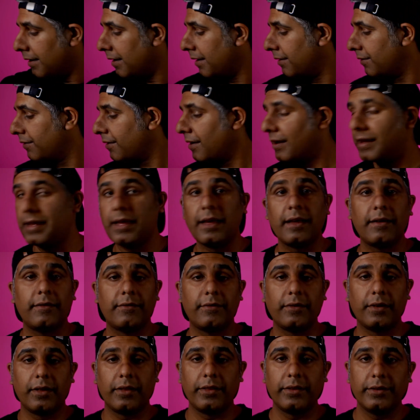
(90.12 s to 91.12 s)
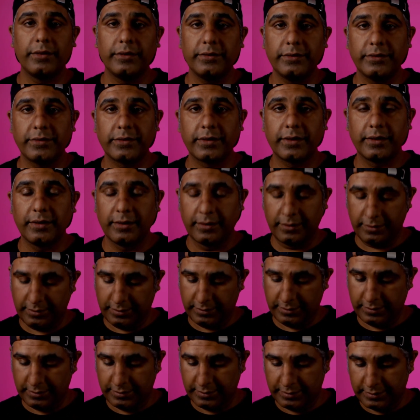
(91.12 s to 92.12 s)
as I have others.
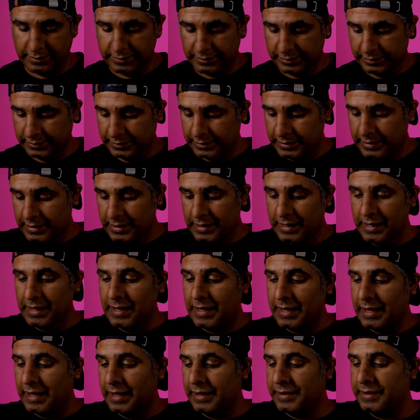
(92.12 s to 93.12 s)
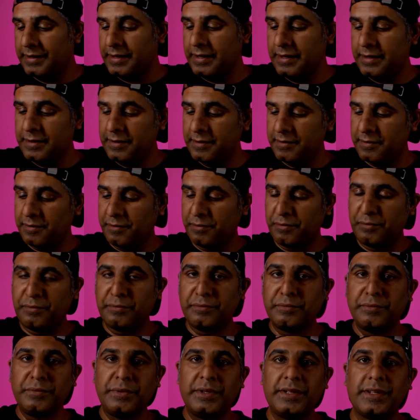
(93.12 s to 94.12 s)
And then
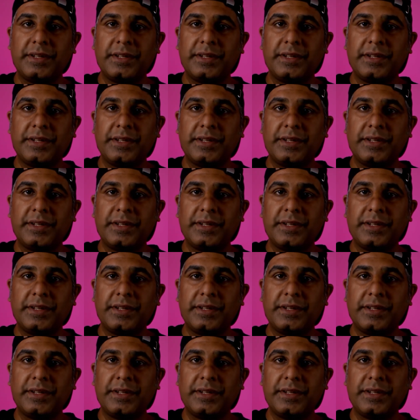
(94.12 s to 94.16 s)
we